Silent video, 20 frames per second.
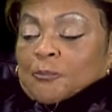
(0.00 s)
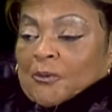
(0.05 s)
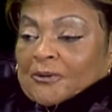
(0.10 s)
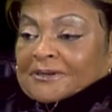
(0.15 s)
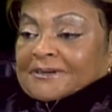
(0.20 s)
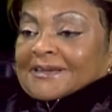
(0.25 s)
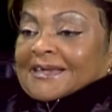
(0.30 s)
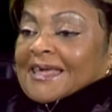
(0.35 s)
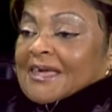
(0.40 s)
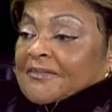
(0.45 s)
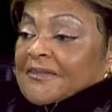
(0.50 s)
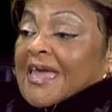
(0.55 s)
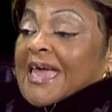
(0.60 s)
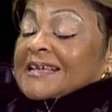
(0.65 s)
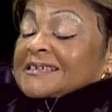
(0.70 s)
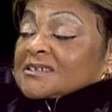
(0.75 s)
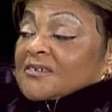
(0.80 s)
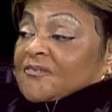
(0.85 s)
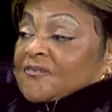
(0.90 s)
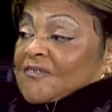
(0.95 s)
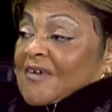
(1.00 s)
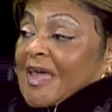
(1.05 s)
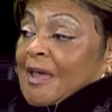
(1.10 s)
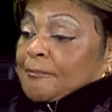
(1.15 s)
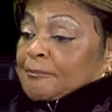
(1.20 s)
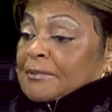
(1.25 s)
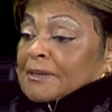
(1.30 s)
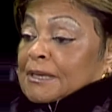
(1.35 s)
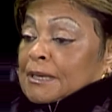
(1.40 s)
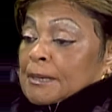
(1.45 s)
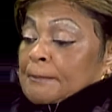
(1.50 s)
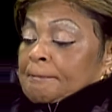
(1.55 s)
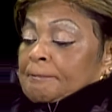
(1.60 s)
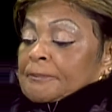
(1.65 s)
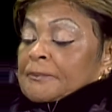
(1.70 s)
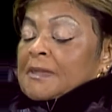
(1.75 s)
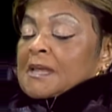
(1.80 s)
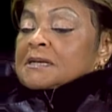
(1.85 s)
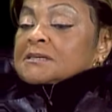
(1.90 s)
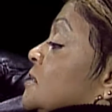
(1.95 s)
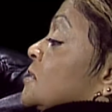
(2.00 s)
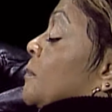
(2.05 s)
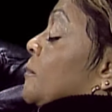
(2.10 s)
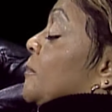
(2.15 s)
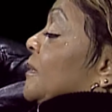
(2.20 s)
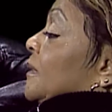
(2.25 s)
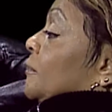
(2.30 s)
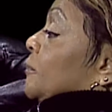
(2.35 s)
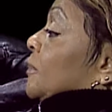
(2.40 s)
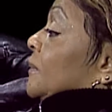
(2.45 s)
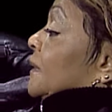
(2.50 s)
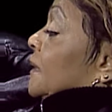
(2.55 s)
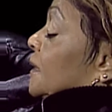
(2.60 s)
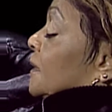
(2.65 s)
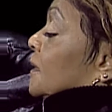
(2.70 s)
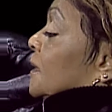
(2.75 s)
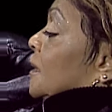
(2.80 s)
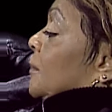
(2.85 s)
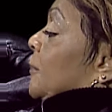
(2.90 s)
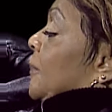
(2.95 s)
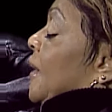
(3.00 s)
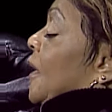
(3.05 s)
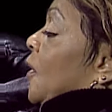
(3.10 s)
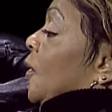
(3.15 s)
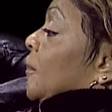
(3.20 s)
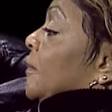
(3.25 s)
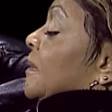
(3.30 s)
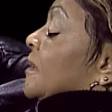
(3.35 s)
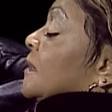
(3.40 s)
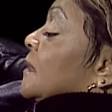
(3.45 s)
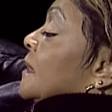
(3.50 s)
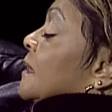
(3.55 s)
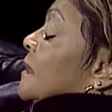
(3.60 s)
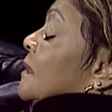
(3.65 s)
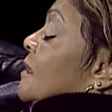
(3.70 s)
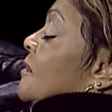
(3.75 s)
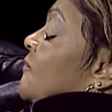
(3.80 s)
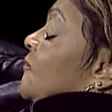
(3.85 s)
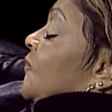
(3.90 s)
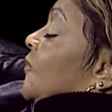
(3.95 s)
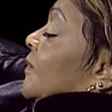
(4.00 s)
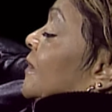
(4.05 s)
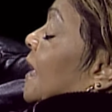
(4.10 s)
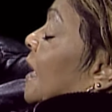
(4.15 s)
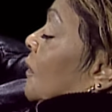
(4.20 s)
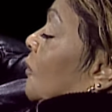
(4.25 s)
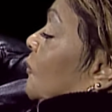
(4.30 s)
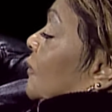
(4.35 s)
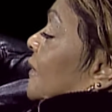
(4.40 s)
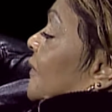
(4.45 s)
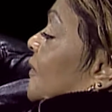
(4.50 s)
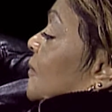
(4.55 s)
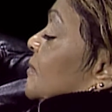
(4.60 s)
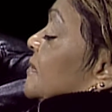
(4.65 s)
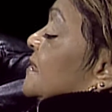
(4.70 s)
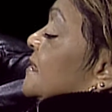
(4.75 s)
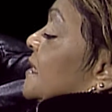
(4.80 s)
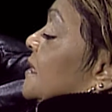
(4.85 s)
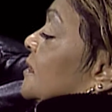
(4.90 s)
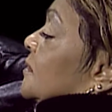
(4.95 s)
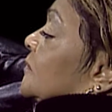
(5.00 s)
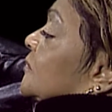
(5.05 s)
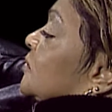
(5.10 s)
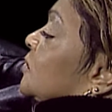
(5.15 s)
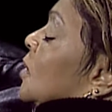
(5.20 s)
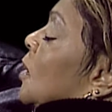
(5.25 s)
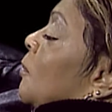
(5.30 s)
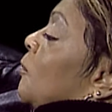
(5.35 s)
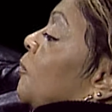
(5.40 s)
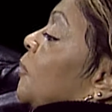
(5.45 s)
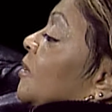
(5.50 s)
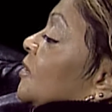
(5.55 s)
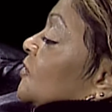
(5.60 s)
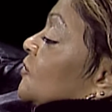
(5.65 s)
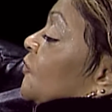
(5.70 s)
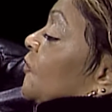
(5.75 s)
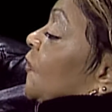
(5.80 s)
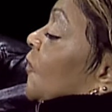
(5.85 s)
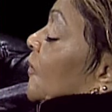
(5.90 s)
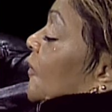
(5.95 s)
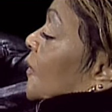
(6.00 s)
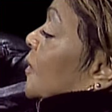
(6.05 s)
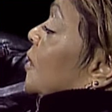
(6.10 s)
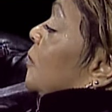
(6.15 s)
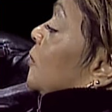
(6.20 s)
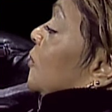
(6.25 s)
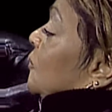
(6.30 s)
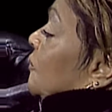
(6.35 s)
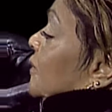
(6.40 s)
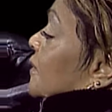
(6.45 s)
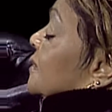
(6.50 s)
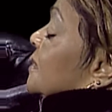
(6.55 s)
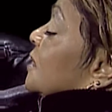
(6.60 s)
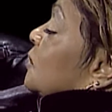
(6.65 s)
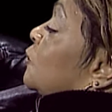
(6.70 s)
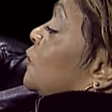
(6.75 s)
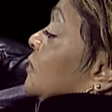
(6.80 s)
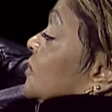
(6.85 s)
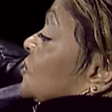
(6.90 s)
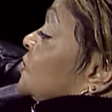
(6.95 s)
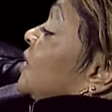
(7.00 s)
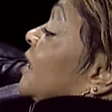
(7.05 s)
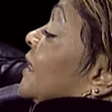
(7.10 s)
worked together as a family to build political empowerment for not only themselves but for the community in which